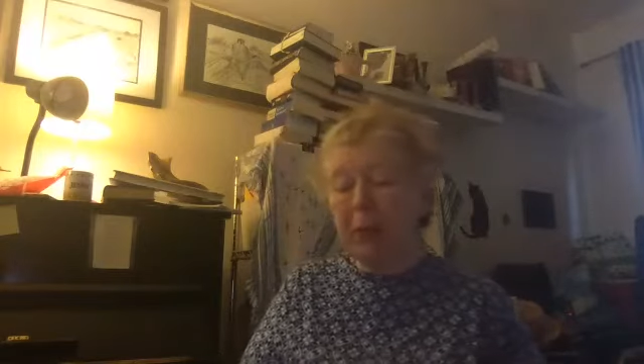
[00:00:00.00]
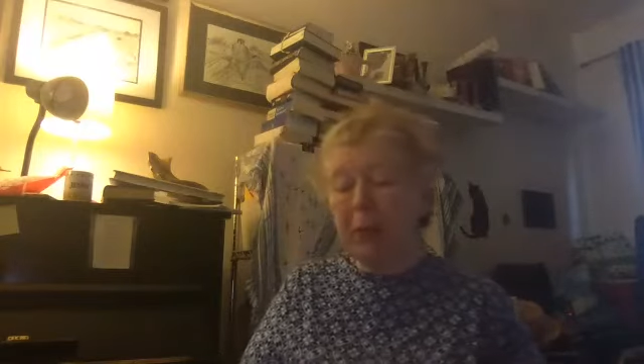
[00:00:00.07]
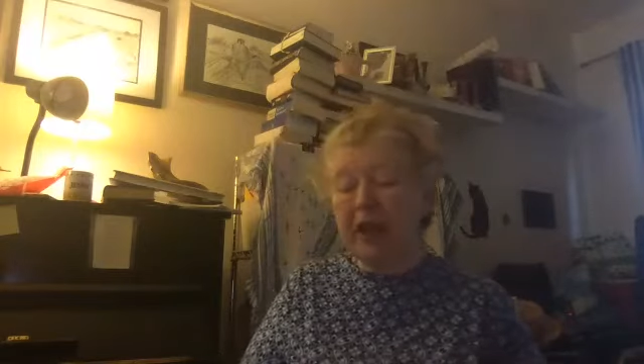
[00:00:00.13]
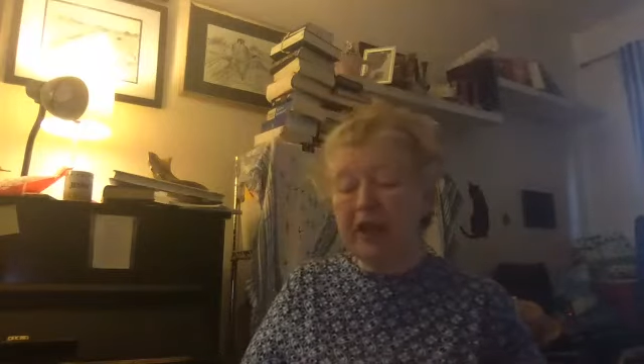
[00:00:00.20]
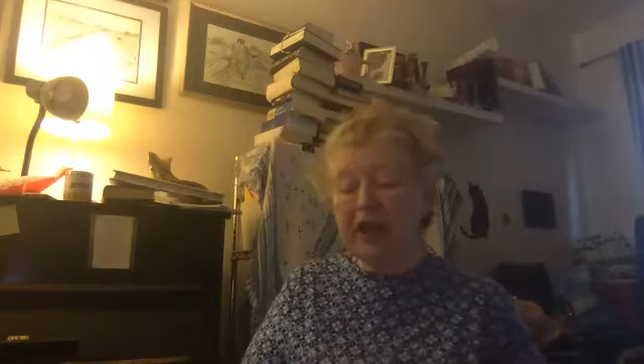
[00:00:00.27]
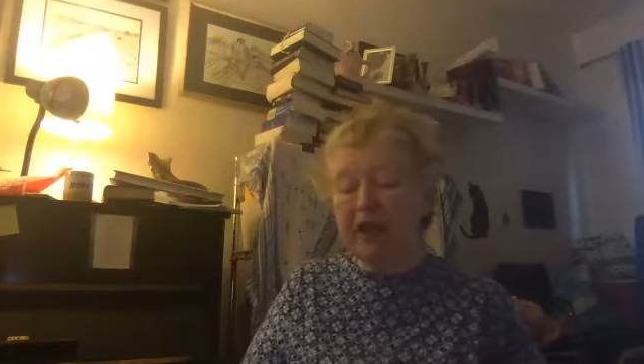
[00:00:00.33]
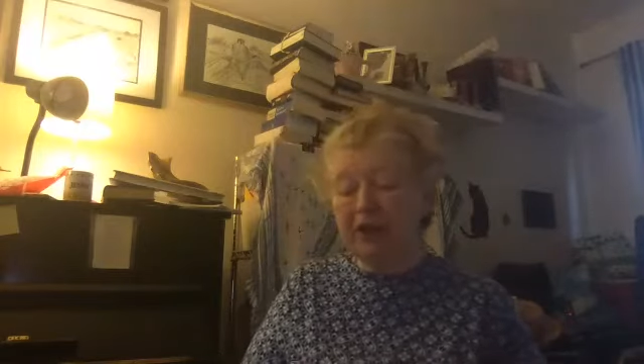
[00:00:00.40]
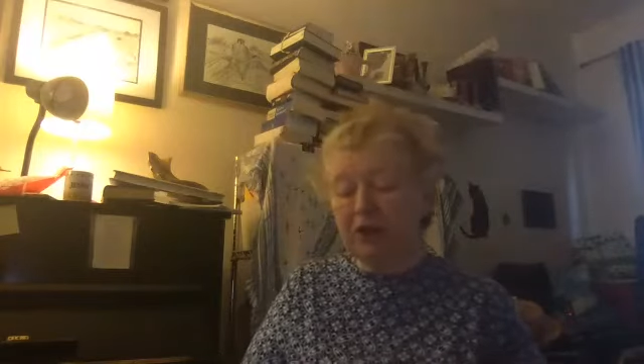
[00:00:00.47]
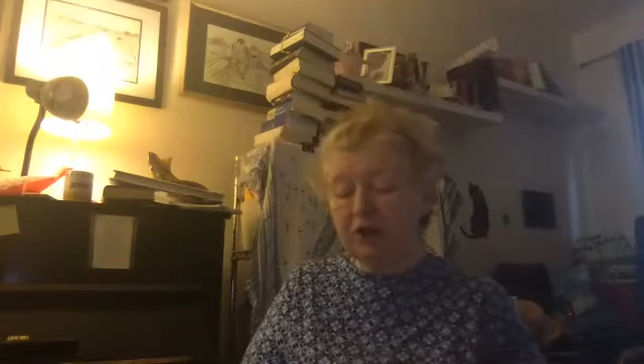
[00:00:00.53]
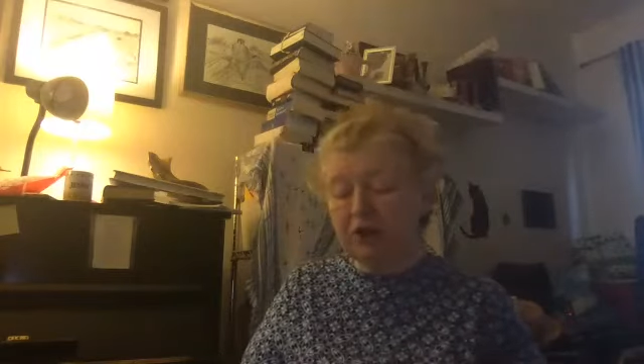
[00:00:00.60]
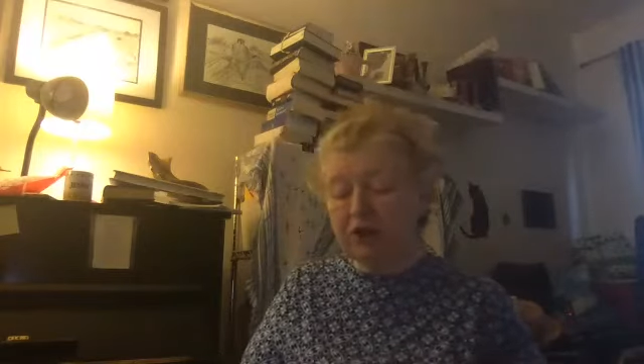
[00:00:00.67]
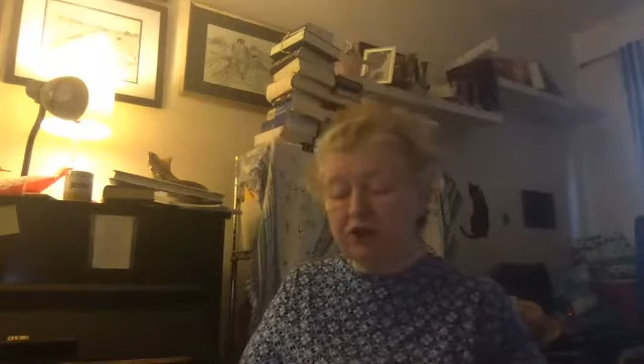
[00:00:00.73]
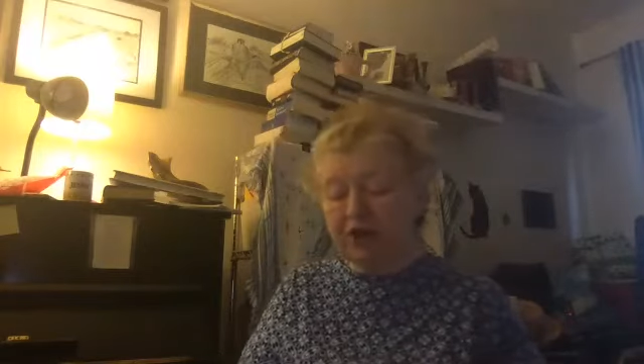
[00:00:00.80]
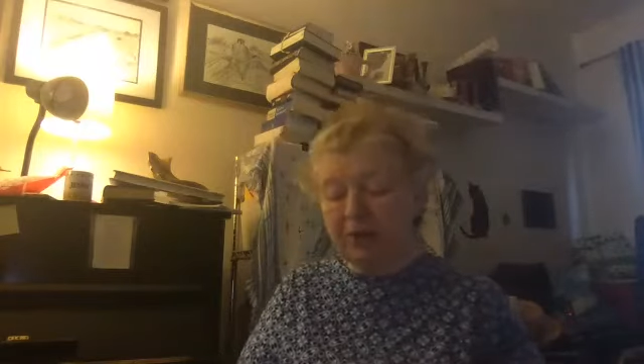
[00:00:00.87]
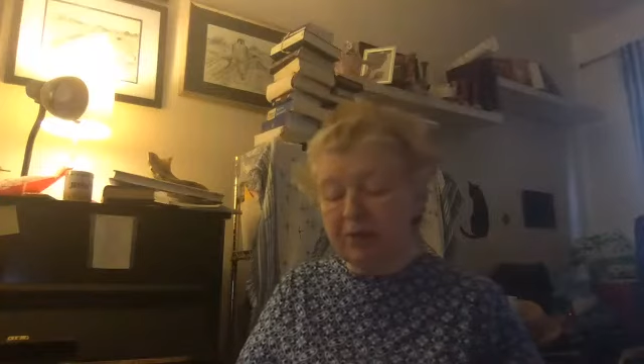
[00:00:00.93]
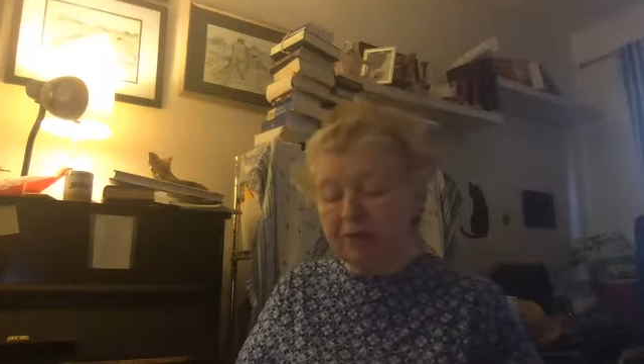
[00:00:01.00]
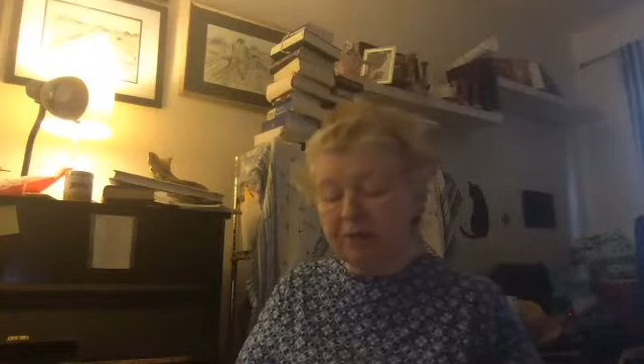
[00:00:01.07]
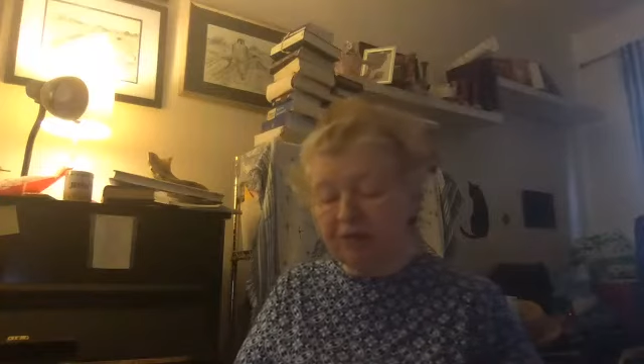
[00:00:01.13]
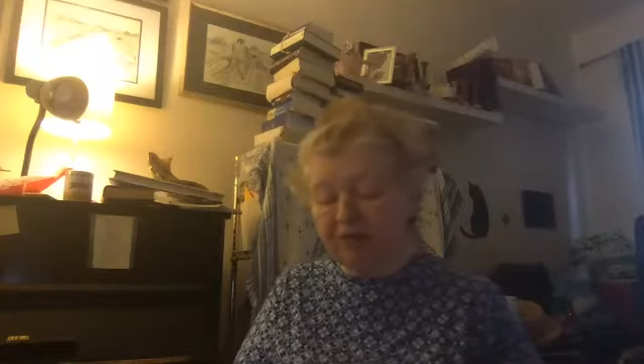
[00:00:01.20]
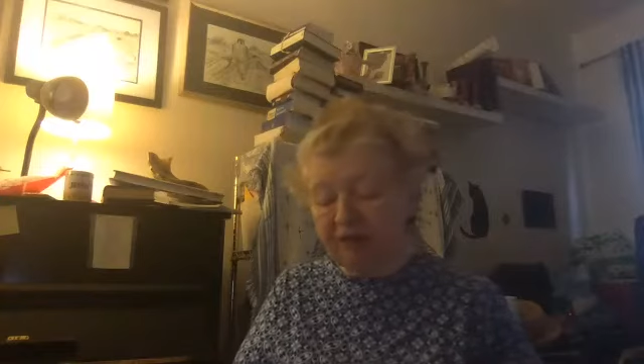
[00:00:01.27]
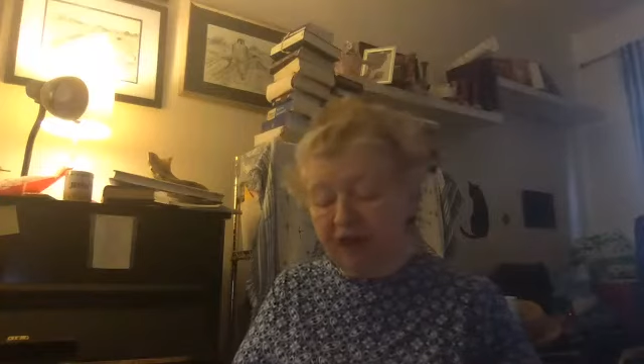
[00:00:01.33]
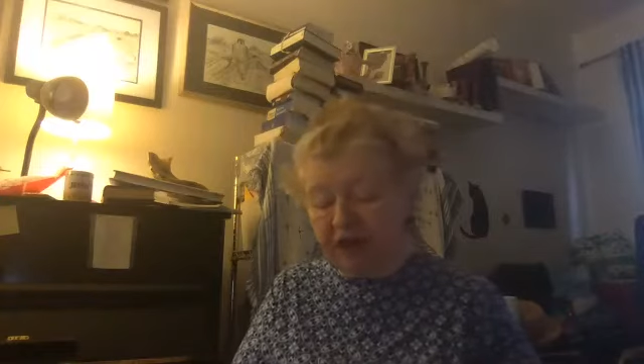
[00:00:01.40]
in Luke chapter
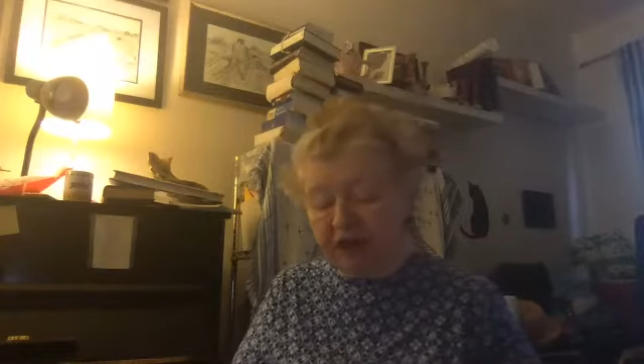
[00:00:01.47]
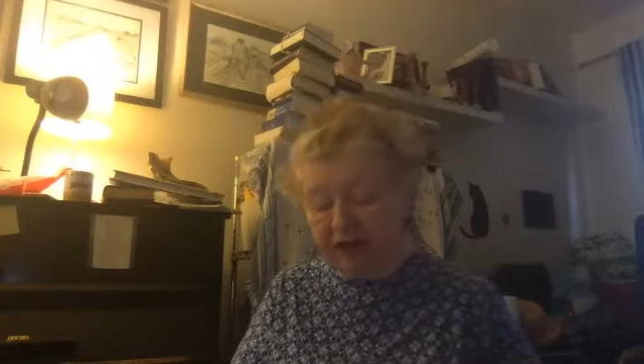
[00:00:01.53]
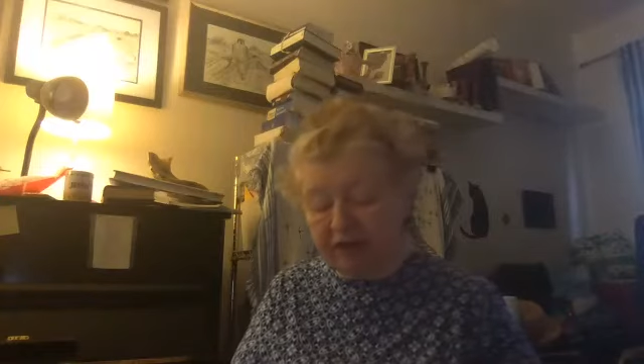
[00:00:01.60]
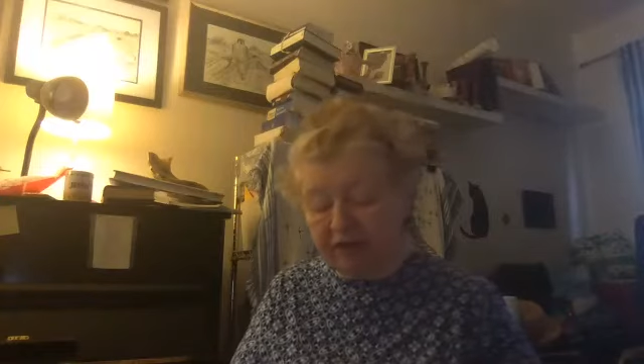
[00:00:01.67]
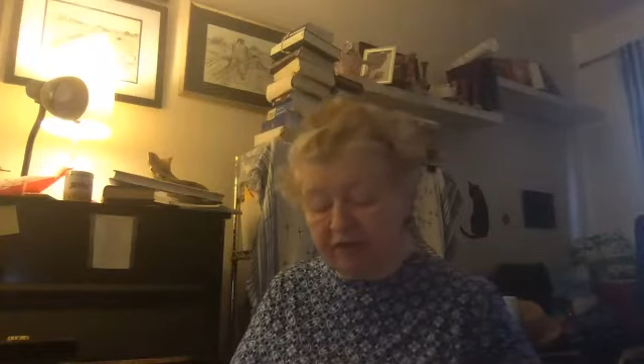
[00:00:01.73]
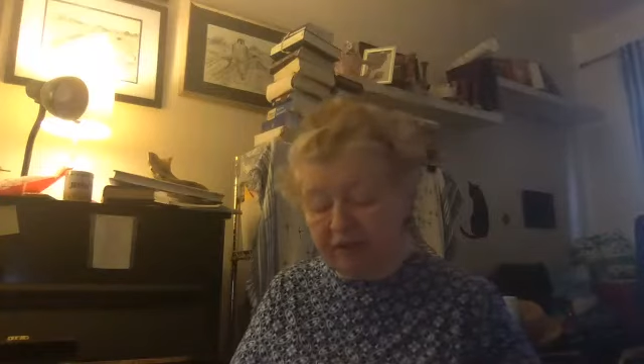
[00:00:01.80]
5,